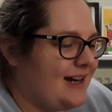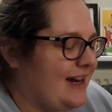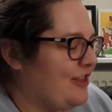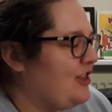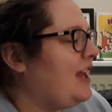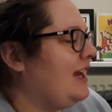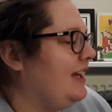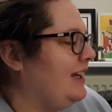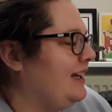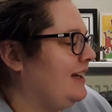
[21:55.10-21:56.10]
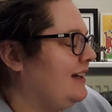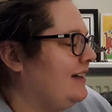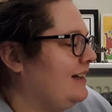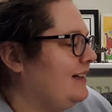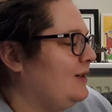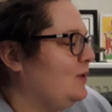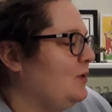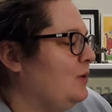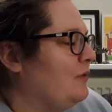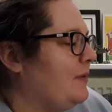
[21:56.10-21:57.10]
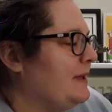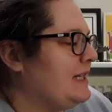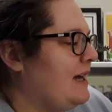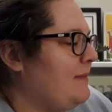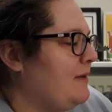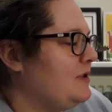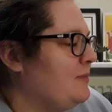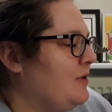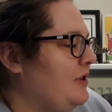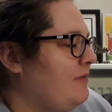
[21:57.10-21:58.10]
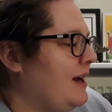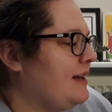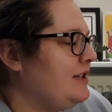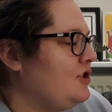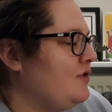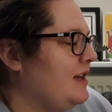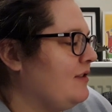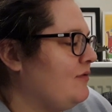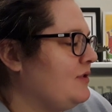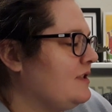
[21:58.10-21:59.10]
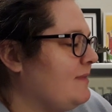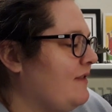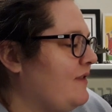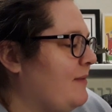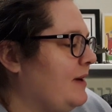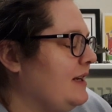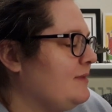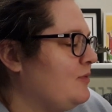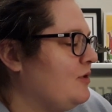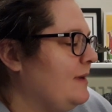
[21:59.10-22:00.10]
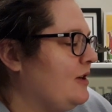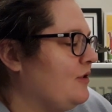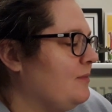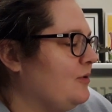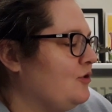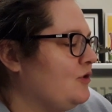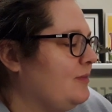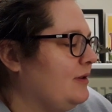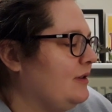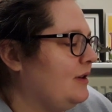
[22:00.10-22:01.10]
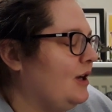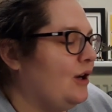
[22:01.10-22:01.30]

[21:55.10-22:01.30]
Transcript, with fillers: I think. Oh, from the time I was a boy, the reckless streak that runs in my family has brought me nothing but trouble.